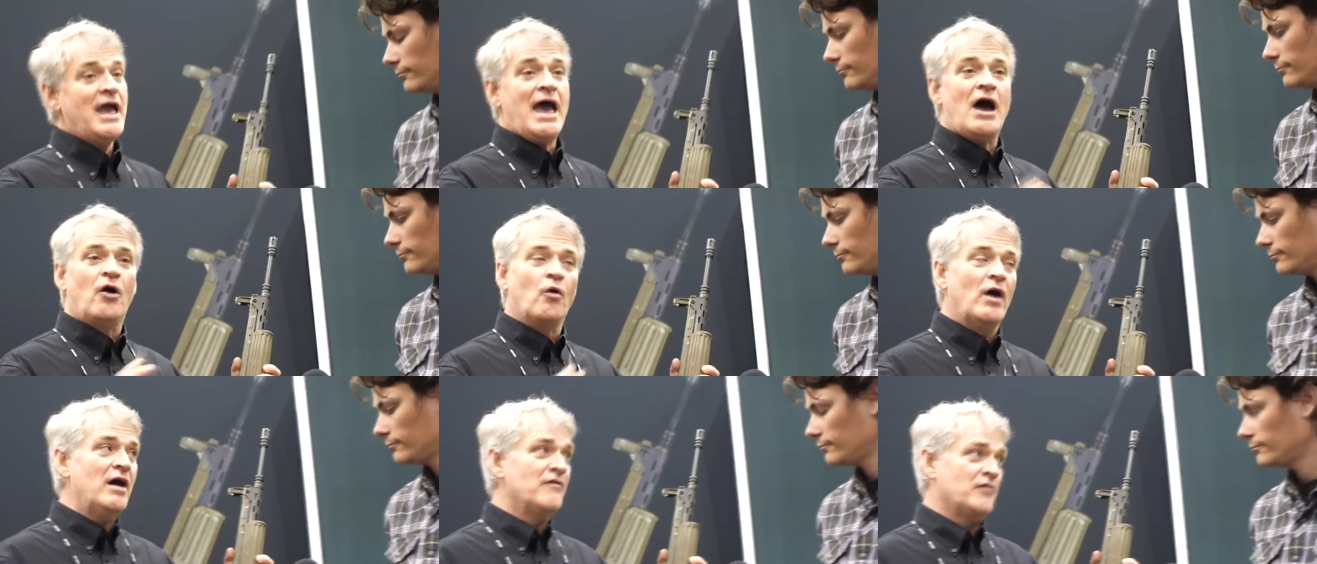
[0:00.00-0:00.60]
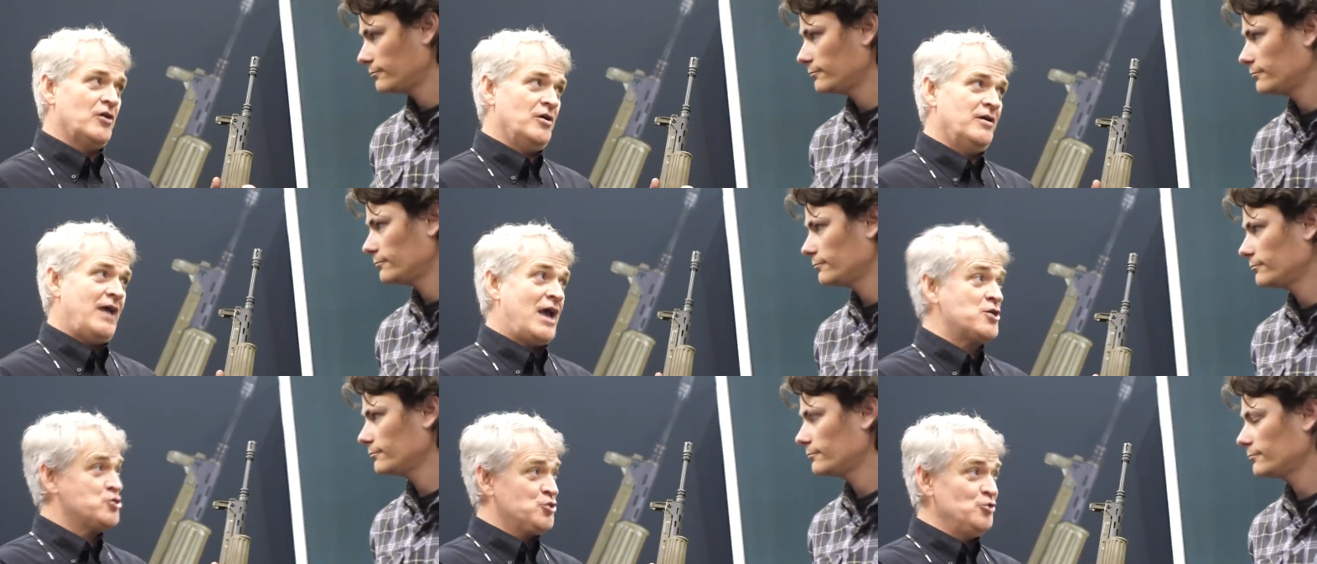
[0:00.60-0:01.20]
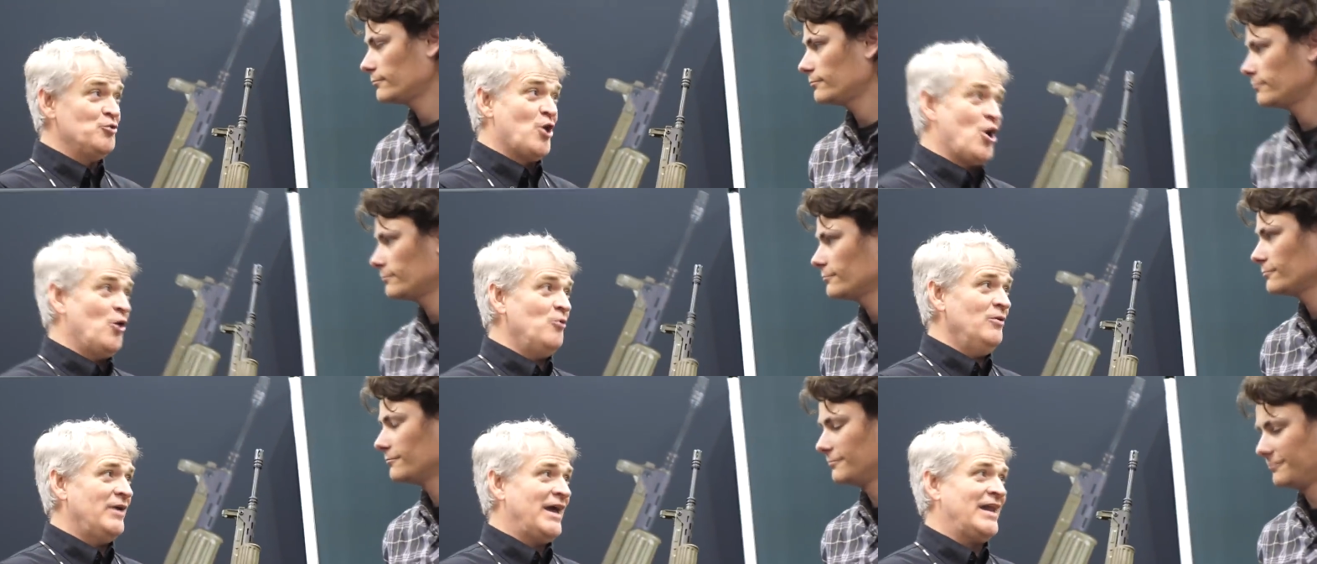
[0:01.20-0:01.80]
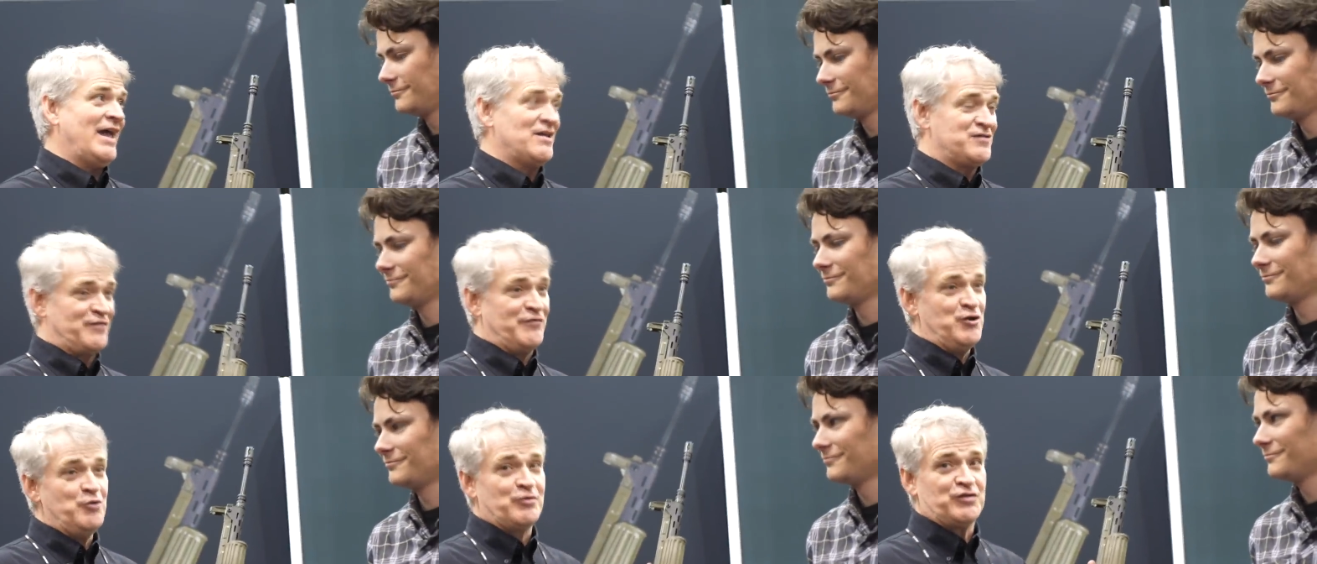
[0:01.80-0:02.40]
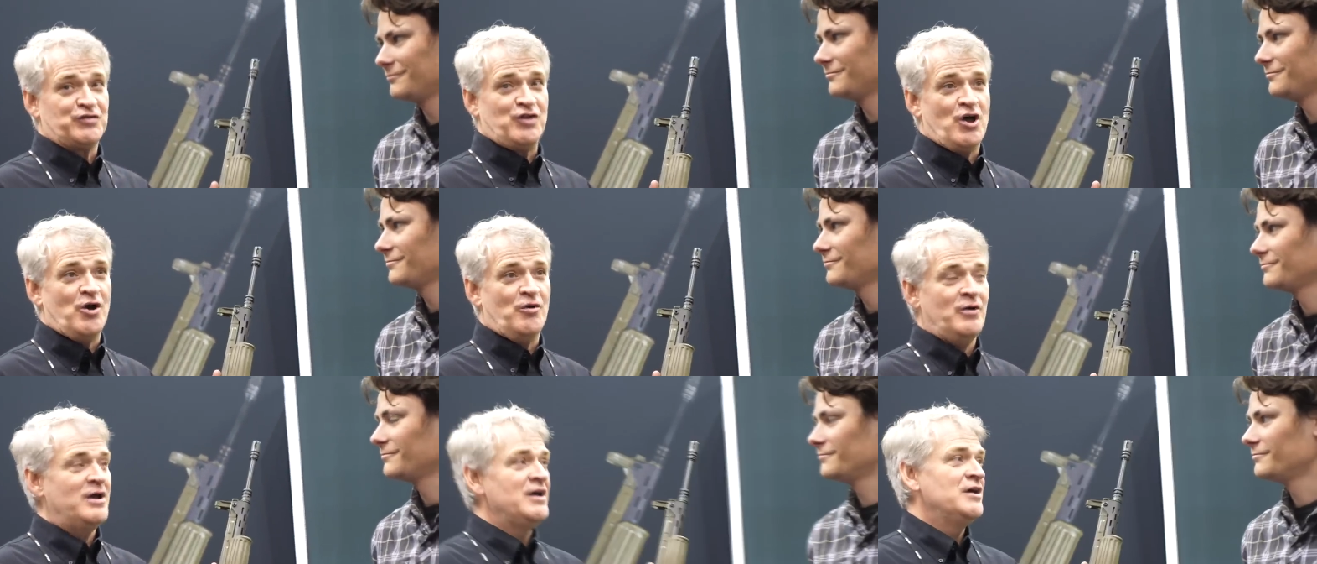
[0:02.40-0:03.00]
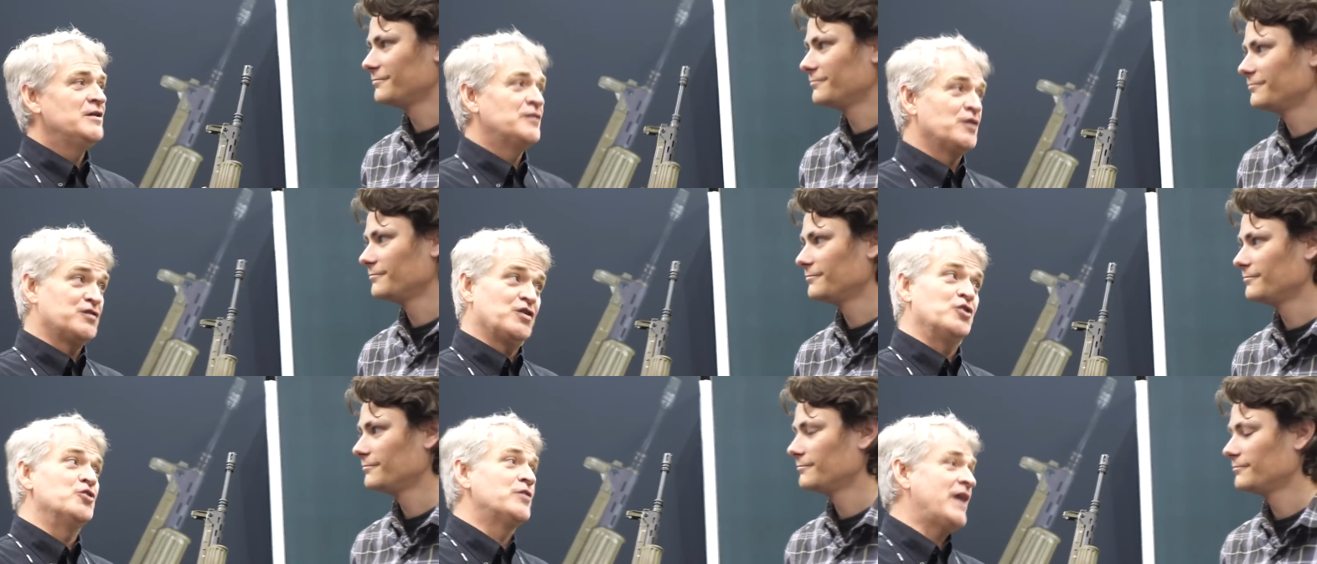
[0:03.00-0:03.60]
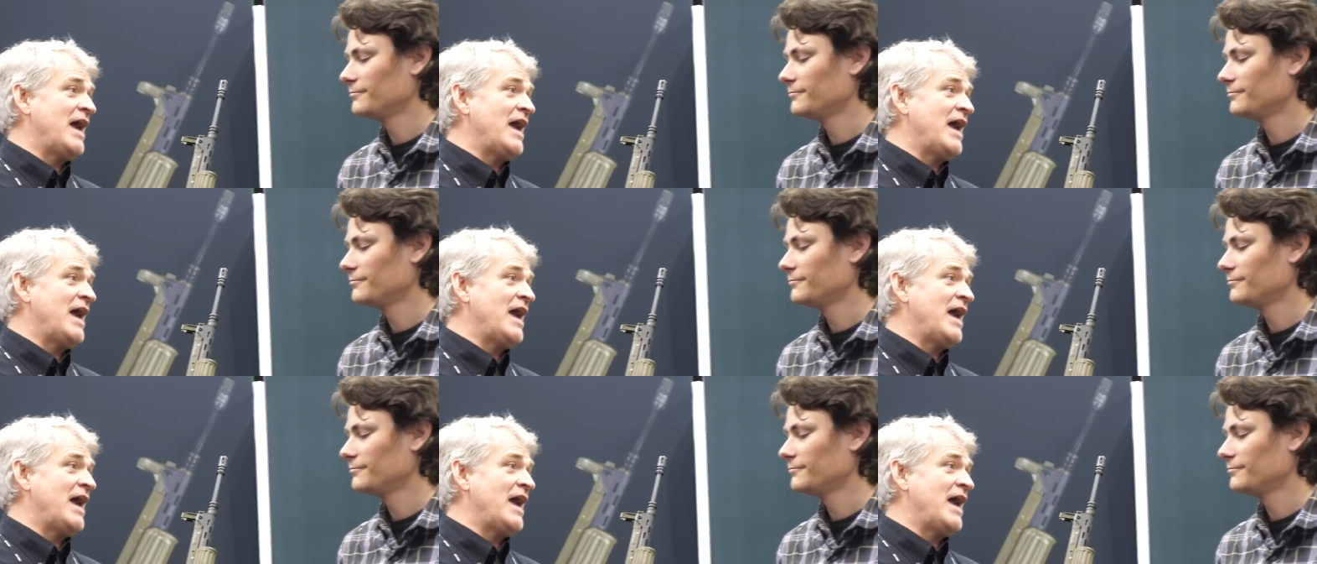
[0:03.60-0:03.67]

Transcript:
Speaker 1: However, as you know, and as the viewers know, there's a new